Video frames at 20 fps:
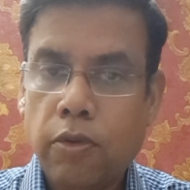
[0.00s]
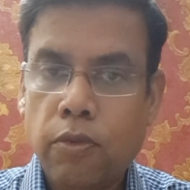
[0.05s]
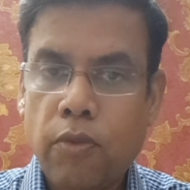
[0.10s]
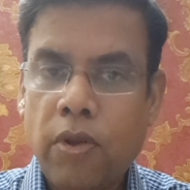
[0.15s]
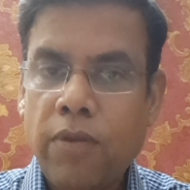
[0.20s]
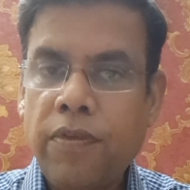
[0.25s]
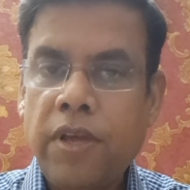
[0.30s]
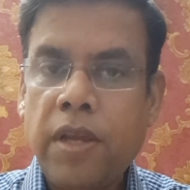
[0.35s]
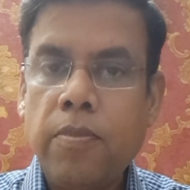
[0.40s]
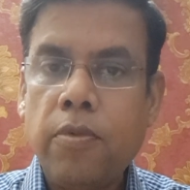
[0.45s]

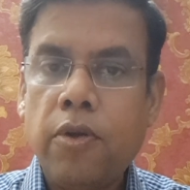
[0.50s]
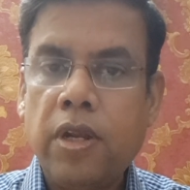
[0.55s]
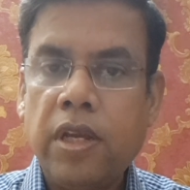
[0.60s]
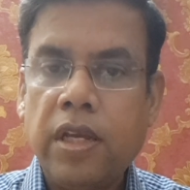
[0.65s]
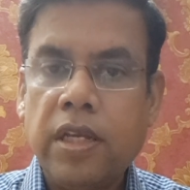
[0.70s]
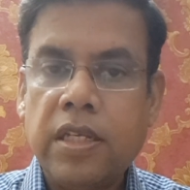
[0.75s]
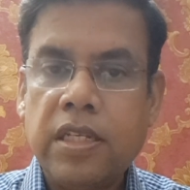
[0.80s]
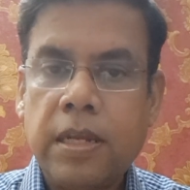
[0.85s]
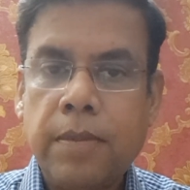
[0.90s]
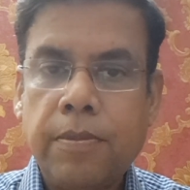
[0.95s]
One fine morning,
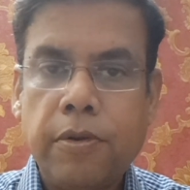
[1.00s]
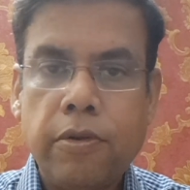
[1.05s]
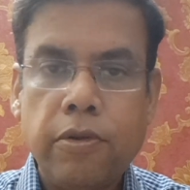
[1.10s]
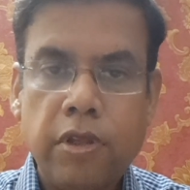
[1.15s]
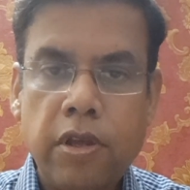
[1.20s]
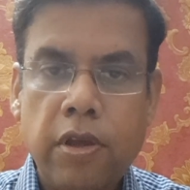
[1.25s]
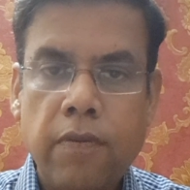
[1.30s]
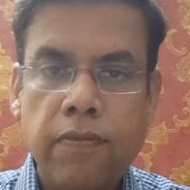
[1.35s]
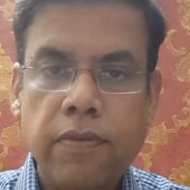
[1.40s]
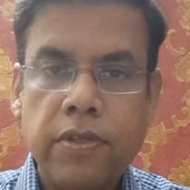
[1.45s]
he stepped into
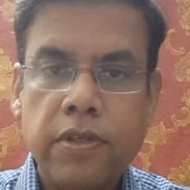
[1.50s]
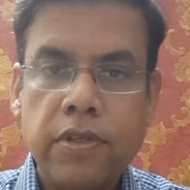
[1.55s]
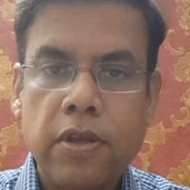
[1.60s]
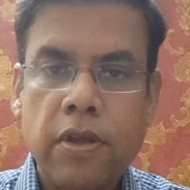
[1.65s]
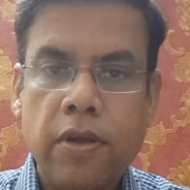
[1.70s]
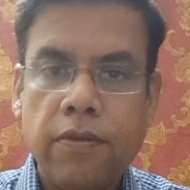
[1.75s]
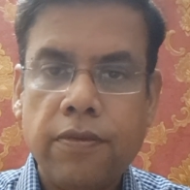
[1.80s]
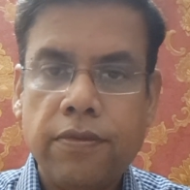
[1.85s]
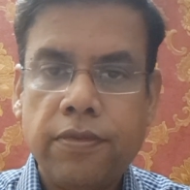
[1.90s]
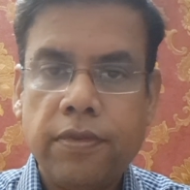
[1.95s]
the office
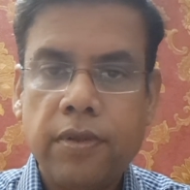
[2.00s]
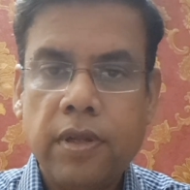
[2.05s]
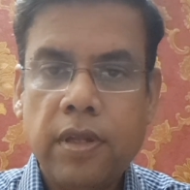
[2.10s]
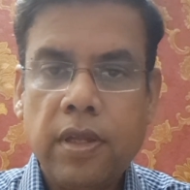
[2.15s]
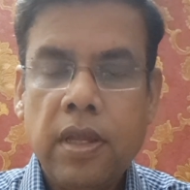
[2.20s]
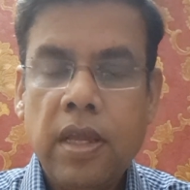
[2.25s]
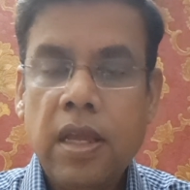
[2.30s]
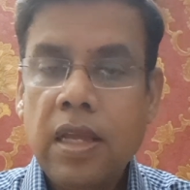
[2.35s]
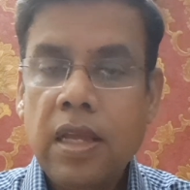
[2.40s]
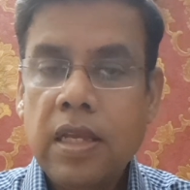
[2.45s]
of
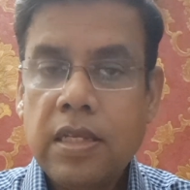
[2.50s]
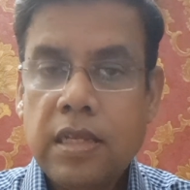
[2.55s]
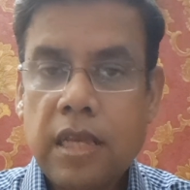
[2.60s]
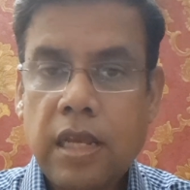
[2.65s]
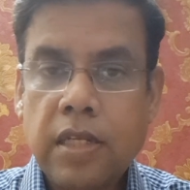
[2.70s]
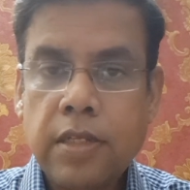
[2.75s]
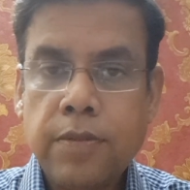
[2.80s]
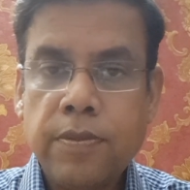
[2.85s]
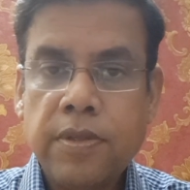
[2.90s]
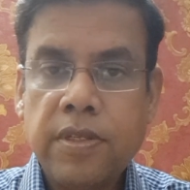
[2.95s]

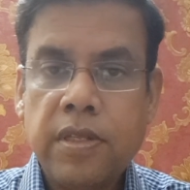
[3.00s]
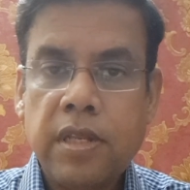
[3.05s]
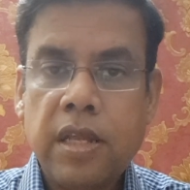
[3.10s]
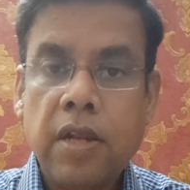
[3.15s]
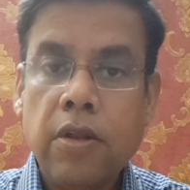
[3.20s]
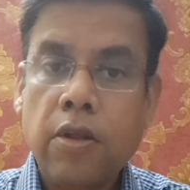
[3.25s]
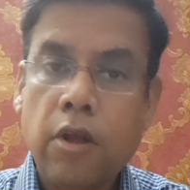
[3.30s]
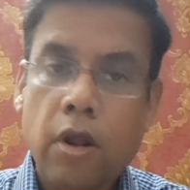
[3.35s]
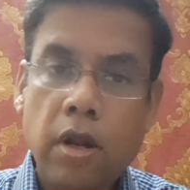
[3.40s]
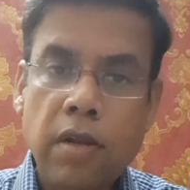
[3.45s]
Cyrus Mistry
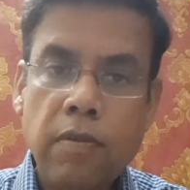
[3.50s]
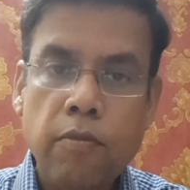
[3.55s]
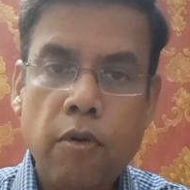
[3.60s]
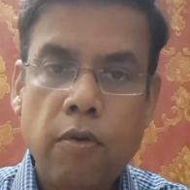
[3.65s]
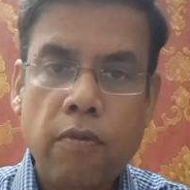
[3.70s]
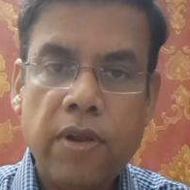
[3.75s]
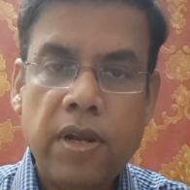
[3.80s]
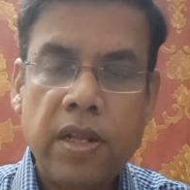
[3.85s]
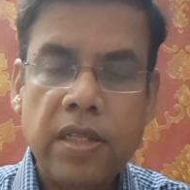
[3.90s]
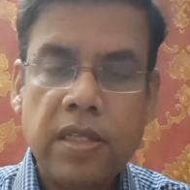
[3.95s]
and called him
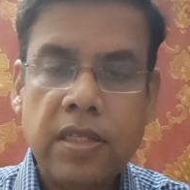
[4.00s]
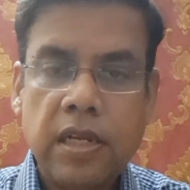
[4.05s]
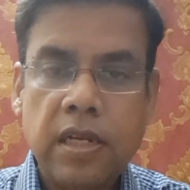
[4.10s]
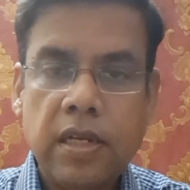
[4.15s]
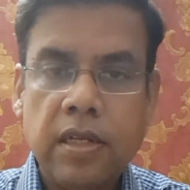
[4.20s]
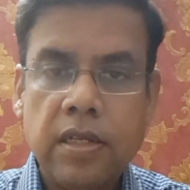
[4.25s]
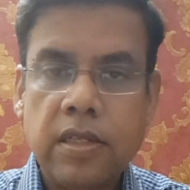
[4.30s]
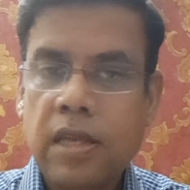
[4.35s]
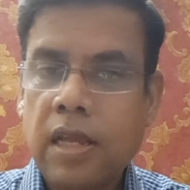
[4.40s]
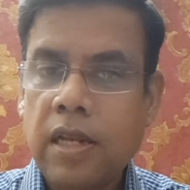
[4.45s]
over and
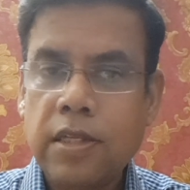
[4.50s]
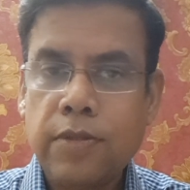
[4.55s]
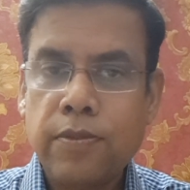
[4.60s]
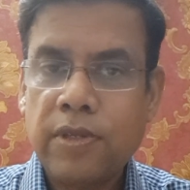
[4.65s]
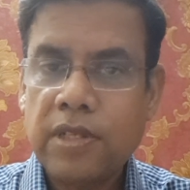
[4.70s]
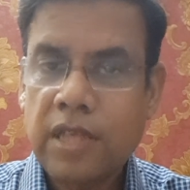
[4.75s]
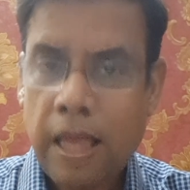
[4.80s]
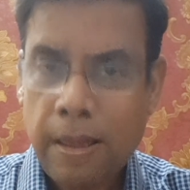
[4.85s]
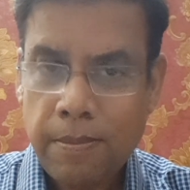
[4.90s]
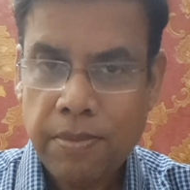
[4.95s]
said, "Cyrus,
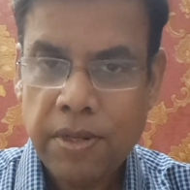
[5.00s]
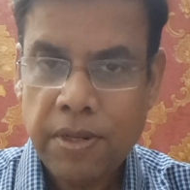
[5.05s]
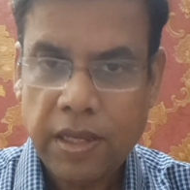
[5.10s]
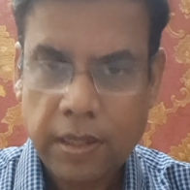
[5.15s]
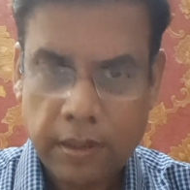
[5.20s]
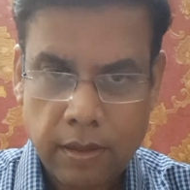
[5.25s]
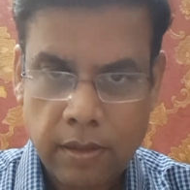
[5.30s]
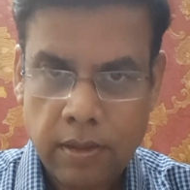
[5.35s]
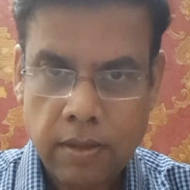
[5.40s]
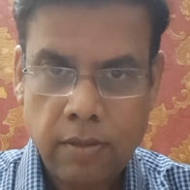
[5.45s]
what's happening?
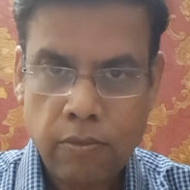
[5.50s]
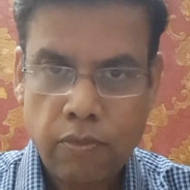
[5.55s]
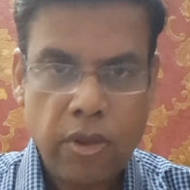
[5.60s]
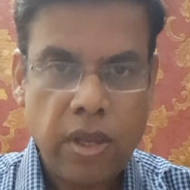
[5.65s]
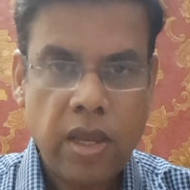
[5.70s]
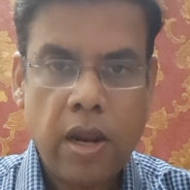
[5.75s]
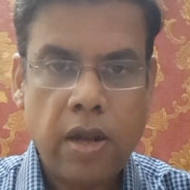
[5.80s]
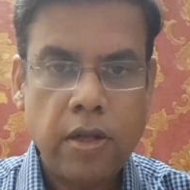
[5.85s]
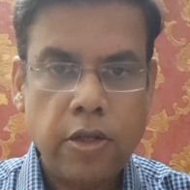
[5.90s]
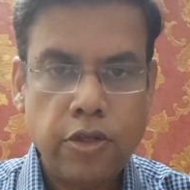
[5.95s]

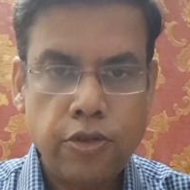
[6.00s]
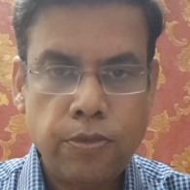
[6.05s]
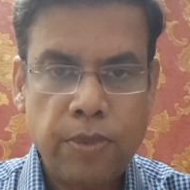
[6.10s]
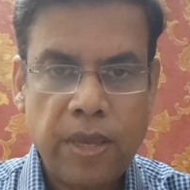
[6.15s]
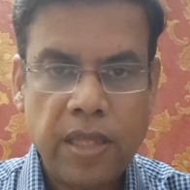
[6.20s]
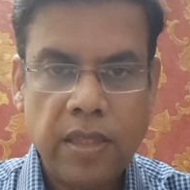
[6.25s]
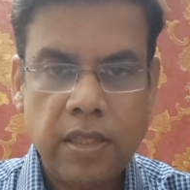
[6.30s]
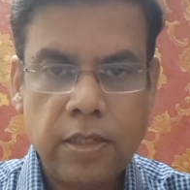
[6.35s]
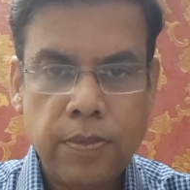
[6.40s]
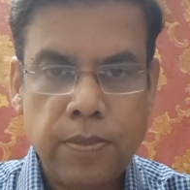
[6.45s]
Why aren't you
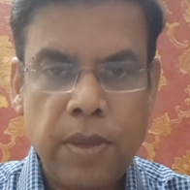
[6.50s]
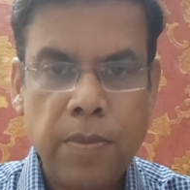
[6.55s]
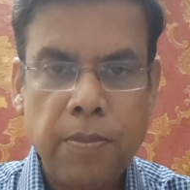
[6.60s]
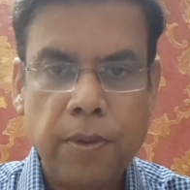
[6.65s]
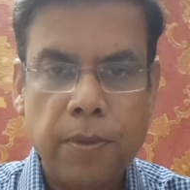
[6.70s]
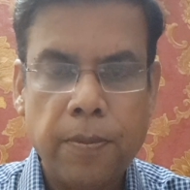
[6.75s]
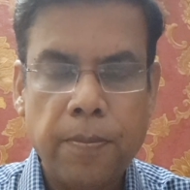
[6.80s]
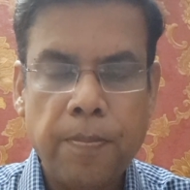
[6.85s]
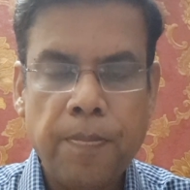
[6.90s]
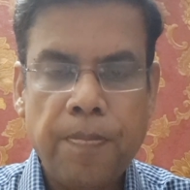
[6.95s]
paying these people?"